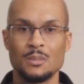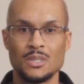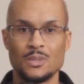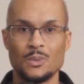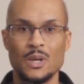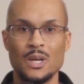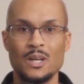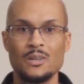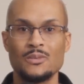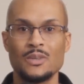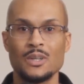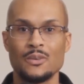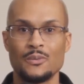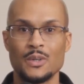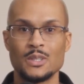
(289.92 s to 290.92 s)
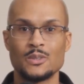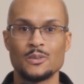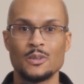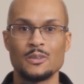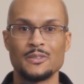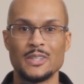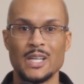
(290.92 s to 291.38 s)
Number twelve,
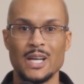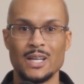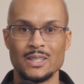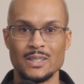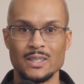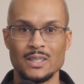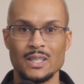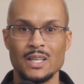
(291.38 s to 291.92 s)
virtual reality.